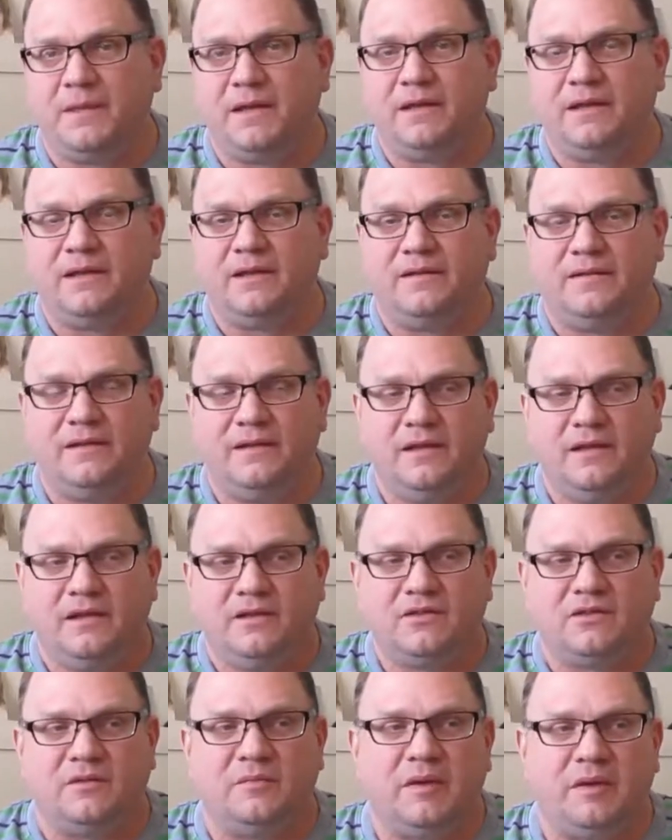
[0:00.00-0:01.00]
And
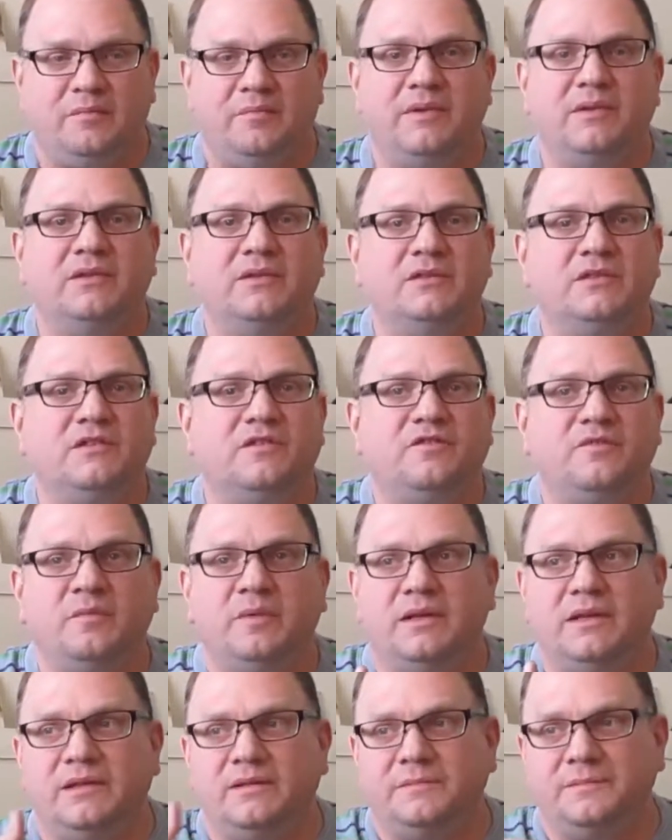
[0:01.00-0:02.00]
so my bills have
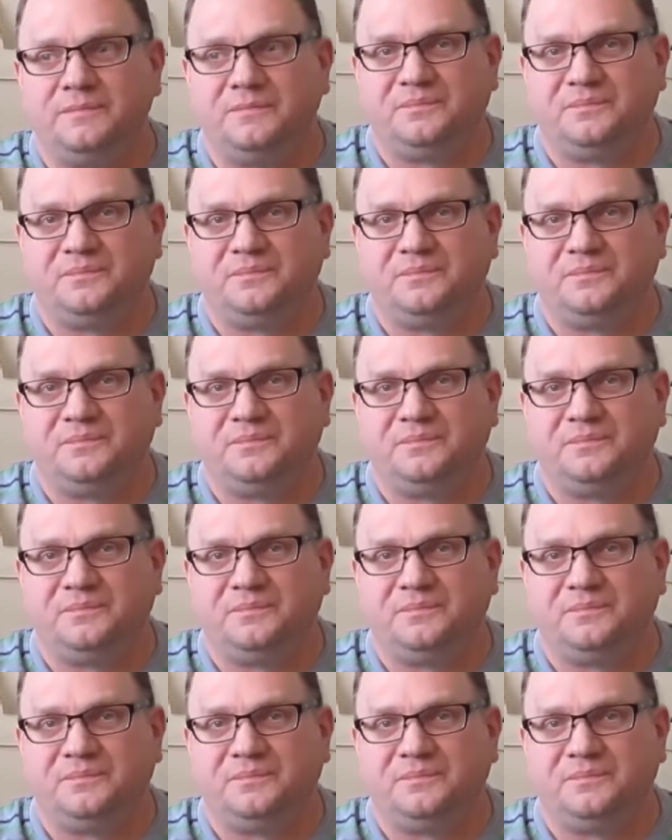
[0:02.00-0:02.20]
been,